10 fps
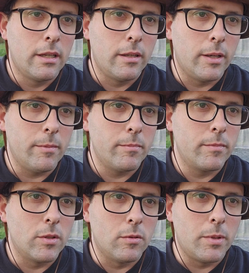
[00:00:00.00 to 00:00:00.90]
anyway,
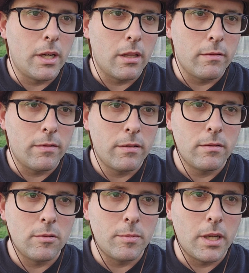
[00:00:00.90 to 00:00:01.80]
all part of the
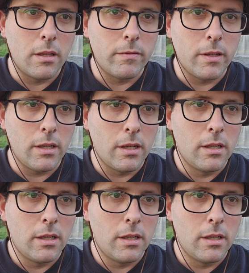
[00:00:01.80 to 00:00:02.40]
fun.